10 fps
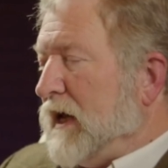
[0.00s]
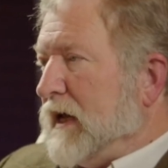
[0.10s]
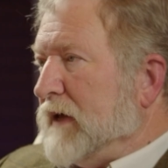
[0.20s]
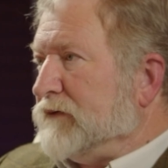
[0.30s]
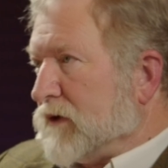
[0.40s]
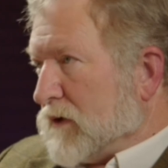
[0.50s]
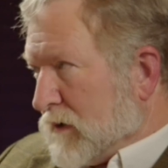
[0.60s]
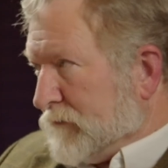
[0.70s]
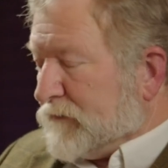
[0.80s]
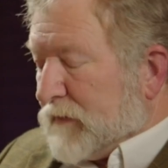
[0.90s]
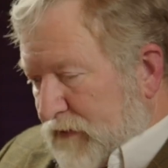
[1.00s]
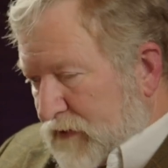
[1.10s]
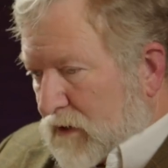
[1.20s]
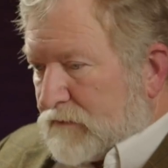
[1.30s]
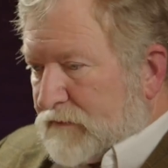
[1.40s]
And there are
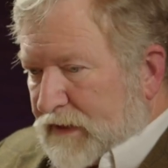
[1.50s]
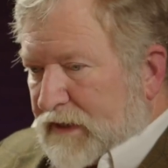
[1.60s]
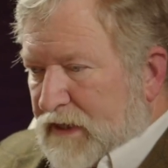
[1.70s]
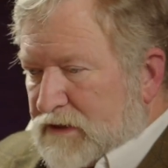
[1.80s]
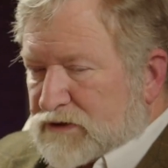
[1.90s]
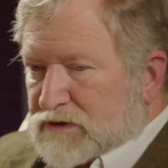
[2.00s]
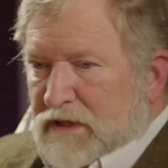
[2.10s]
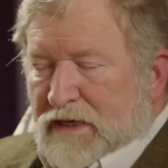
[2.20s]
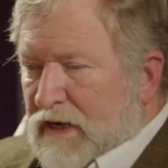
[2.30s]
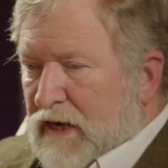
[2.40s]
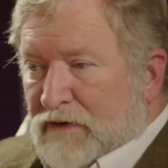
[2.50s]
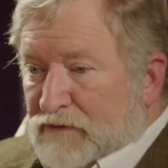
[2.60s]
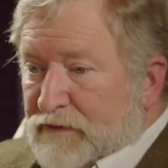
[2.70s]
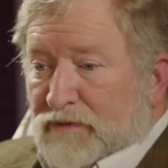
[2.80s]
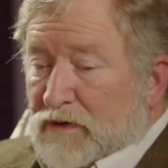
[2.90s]
medications. I
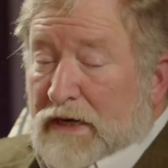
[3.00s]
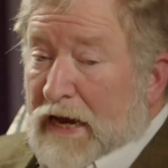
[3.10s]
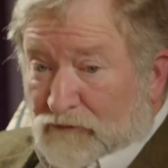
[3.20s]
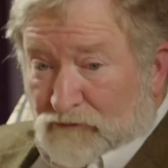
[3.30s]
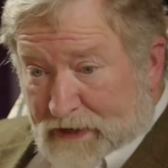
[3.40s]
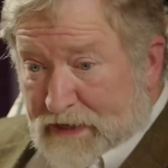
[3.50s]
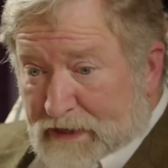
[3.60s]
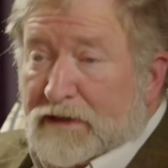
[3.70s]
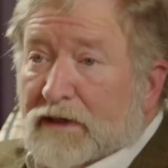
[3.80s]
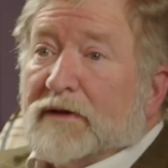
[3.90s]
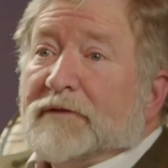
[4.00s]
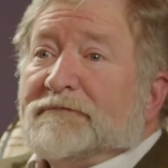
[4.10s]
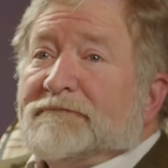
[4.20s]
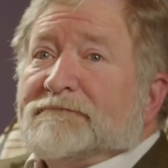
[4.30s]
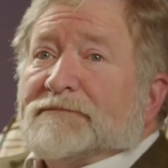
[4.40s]
remember I read
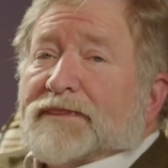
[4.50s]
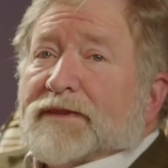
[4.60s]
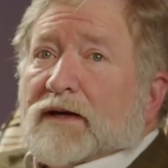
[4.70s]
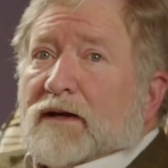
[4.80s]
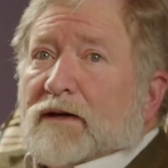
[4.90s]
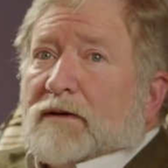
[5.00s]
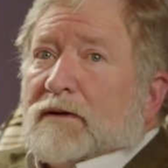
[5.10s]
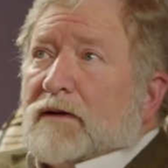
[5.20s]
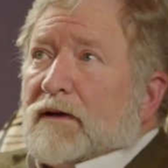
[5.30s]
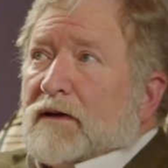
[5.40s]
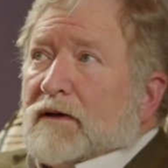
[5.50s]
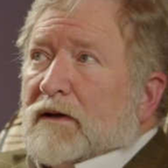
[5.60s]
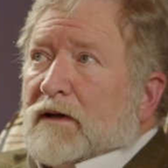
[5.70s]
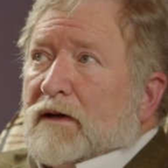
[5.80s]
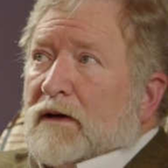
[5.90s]

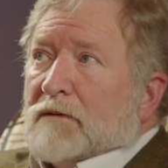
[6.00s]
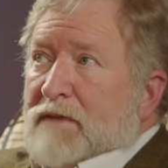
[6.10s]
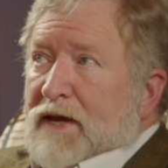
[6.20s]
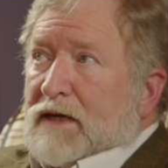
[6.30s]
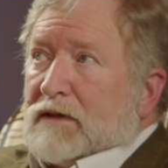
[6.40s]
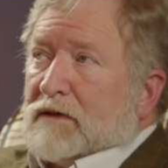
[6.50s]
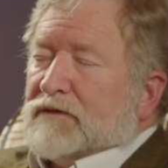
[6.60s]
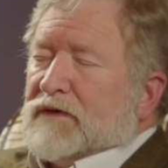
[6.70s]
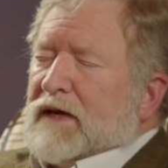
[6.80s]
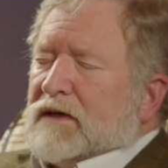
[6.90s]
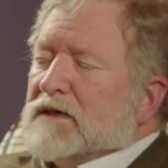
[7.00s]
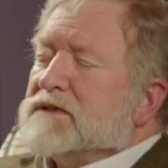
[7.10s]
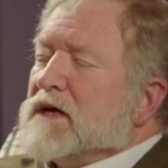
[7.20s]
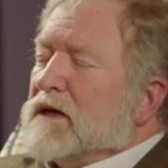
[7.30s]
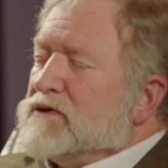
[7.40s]
a man that
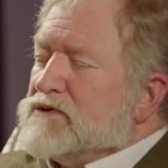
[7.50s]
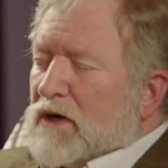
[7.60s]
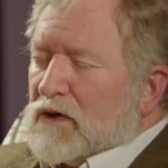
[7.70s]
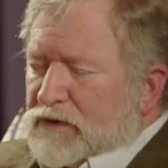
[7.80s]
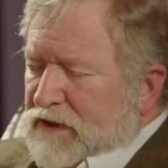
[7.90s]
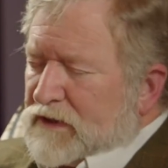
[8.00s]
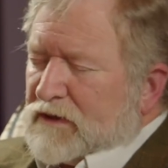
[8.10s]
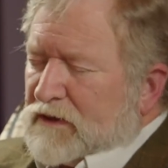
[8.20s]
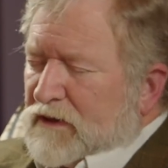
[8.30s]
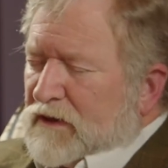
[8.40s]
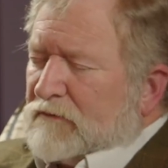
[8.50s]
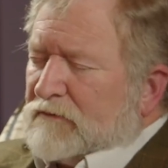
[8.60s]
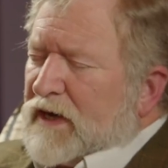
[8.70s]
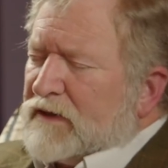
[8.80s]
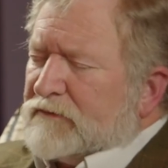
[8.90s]
is noted
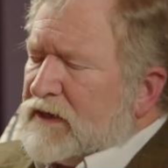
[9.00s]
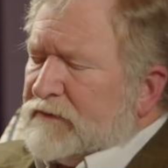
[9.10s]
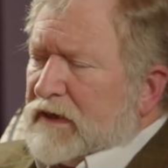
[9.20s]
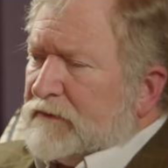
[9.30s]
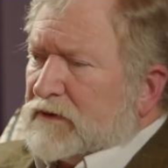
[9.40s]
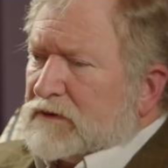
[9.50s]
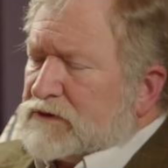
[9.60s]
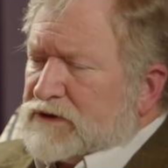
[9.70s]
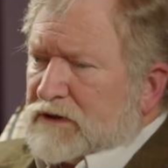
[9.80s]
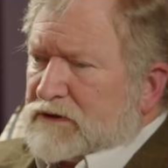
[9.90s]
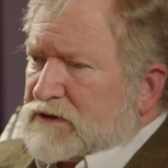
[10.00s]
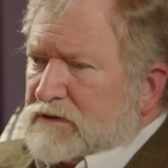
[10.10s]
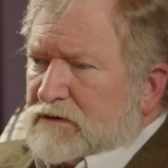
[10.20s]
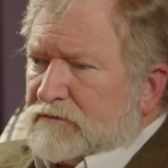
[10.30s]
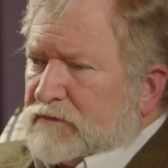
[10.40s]
by many people just
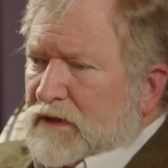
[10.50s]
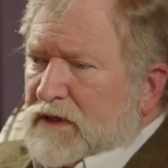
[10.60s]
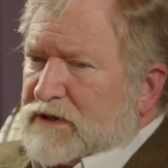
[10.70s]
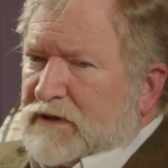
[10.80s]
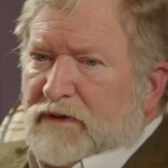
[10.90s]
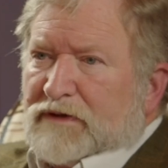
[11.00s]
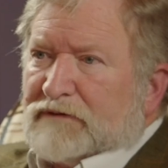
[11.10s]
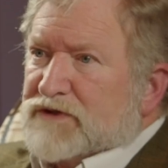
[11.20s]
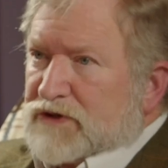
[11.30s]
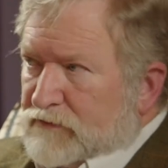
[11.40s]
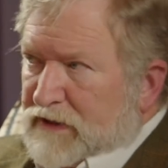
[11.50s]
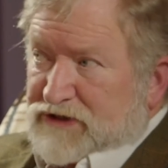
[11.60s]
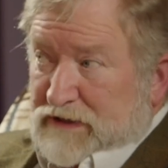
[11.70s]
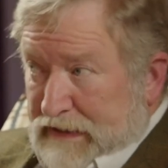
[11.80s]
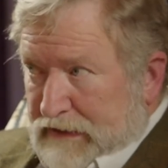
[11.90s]
because he believes so
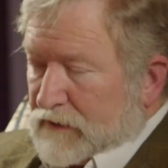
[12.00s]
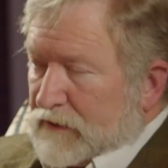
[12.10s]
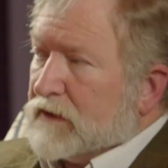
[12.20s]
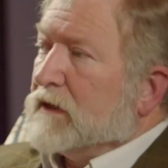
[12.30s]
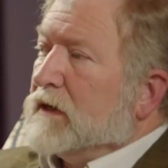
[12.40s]
much in healing.